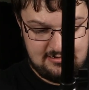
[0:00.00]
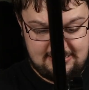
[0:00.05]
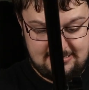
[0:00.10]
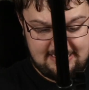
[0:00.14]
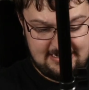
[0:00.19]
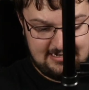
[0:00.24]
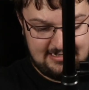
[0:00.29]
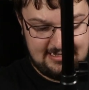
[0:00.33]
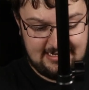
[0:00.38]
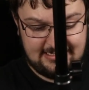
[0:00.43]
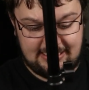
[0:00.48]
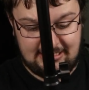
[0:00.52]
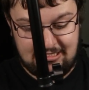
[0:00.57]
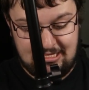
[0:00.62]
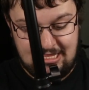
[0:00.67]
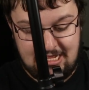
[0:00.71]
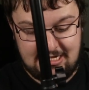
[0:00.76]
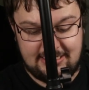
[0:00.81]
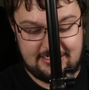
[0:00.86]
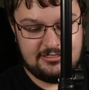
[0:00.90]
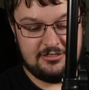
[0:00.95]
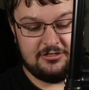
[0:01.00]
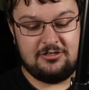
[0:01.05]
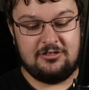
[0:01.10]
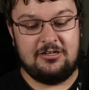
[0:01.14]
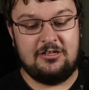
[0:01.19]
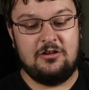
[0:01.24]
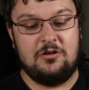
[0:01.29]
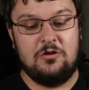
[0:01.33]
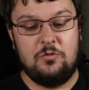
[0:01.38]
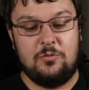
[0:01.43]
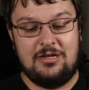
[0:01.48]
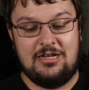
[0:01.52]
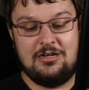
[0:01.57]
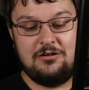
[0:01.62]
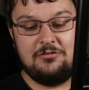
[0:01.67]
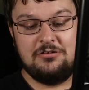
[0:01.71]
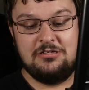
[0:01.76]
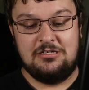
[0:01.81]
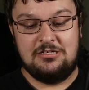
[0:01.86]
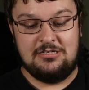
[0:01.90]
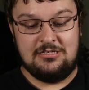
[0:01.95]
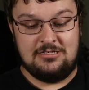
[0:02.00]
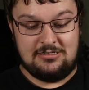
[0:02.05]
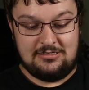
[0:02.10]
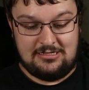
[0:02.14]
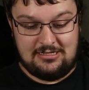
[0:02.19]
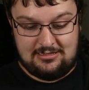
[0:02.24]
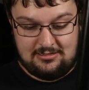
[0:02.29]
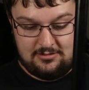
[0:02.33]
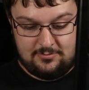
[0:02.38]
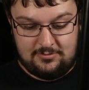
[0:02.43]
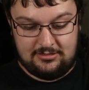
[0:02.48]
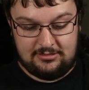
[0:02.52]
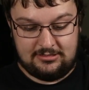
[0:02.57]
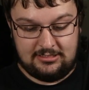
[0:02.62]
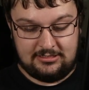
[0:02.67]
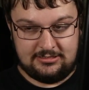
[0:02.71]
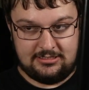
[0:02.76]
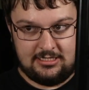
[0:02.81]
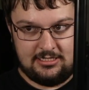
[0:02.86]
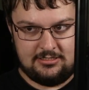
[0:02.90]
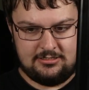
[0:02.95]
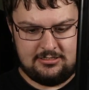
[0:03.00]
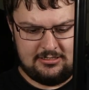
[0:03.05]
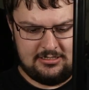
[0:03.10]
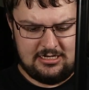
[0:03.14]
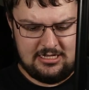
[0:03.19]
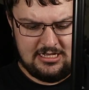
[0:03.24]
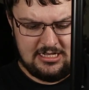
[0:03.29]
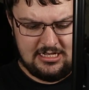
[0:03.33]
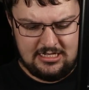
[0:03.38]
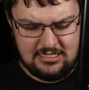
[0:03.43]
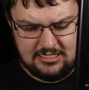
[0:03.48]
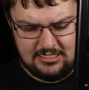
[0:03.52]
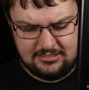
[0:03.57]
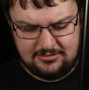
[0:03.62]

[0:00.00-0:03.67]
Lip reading: That takes a lot of turning. Oh wow. How well does that stay on there?